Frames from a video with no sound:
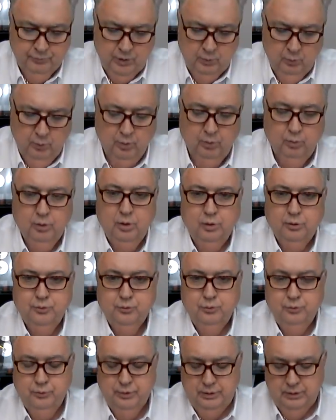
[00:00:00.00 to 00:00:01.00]
we're going to go
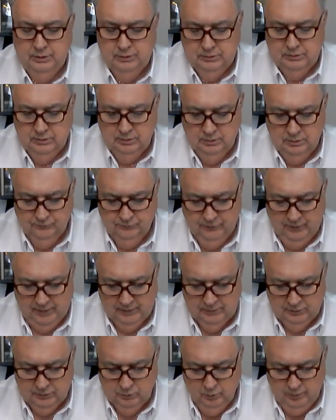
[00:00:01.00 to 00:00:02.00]
through these as
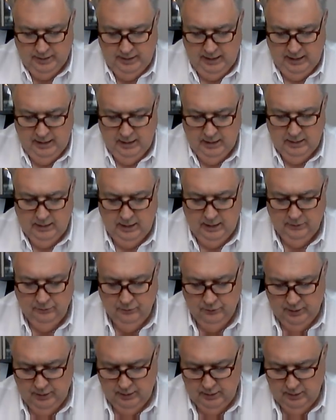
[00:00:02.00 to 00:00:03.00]
fast as we can,
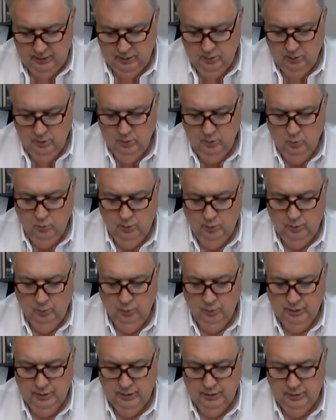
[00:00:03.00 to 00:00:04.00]
and then we
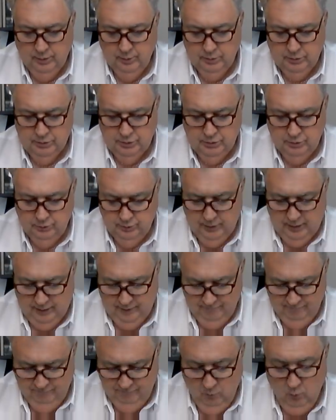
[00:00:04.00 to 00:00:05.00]
will get to
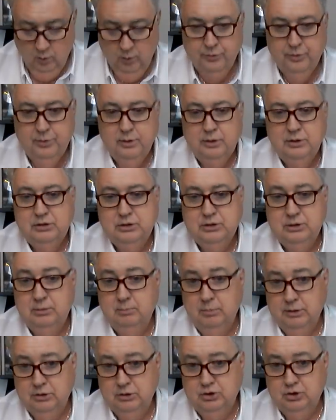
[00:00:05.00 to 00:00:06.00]
that fourth
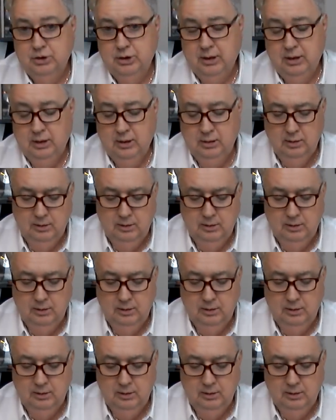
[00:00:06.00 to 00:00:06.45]
stimulus check.